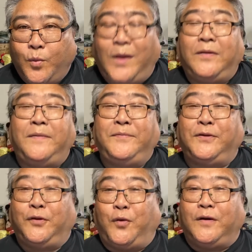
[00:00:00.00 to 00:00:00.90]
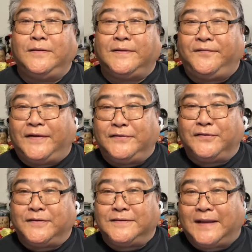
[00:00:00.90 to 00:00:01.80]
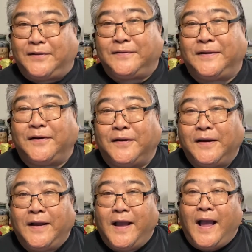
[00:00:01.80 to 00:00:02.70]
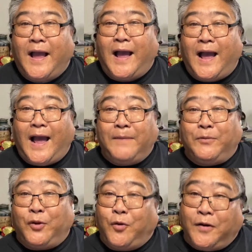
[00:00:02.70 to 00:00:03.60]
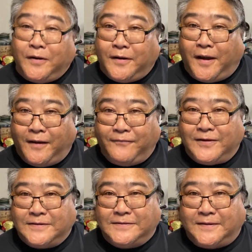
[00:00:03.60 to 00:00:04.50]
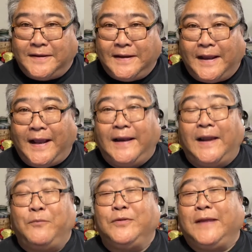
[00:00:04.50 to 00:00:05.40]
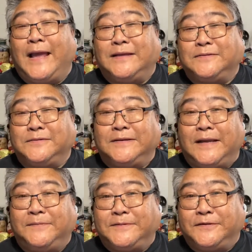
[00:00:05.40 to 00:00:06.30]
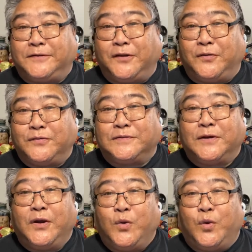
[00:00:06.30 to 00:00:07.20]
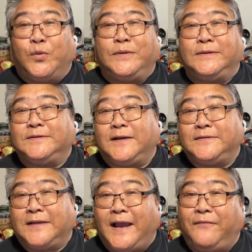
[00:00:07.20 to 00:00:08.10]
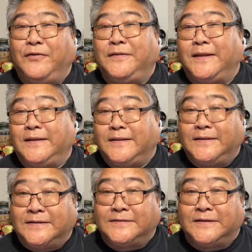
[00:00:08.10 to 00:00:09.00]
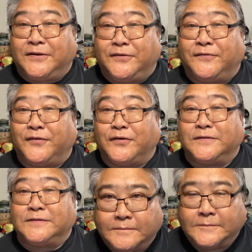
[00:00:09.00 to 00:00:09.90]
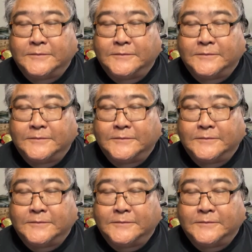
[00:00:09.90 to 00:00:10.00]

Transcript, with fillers: Welcome to Lauren's Adventures Out There. I'm Lauren, obviously, and I'm with Castle Capes and Clones, where we discuss everything in the Disney universe.